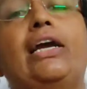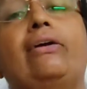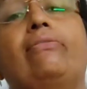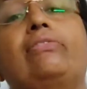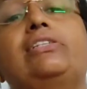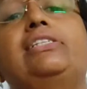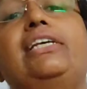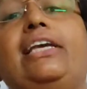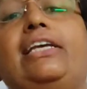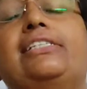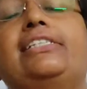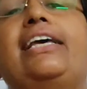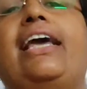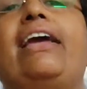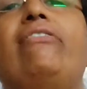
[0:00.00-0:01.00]
See,
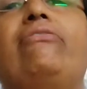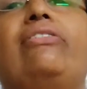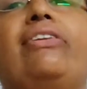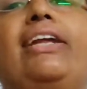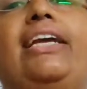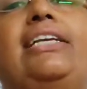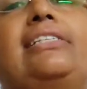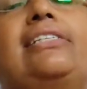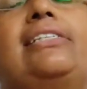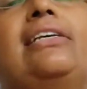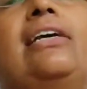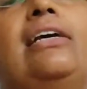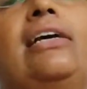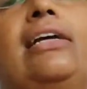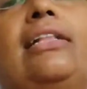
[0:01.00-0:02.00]
save trees.
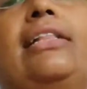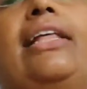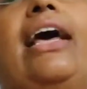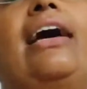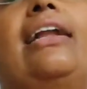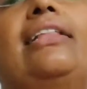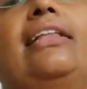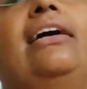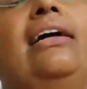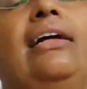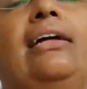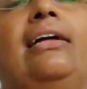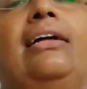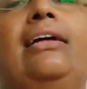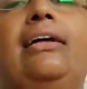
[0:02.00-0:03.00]
They are
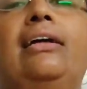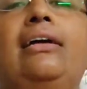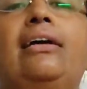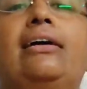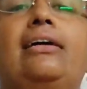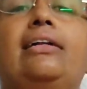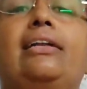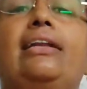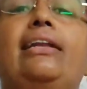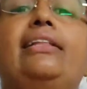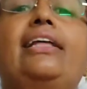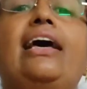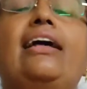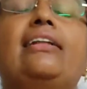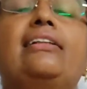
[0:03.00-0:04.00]

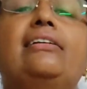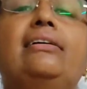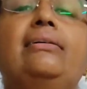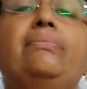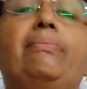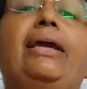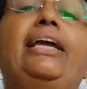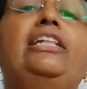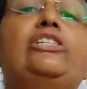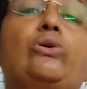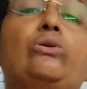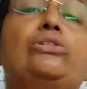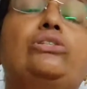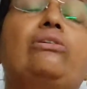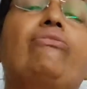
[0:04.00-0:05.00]
the main
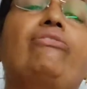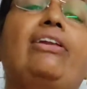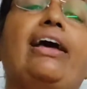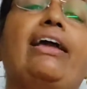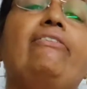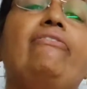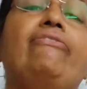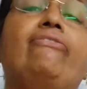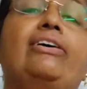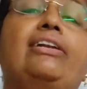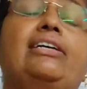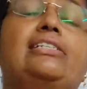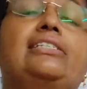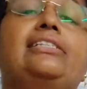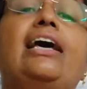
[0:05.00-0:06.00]
source of life for
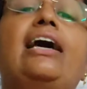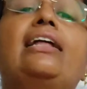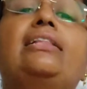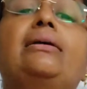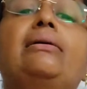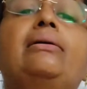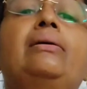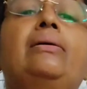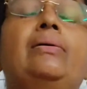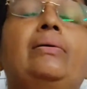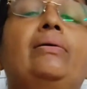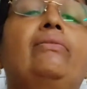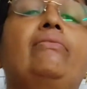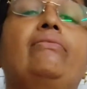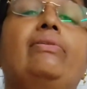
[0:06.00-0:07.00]
us. They are
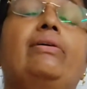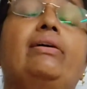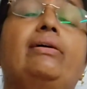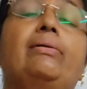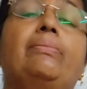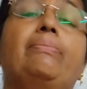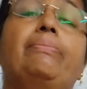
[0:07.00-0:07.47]
the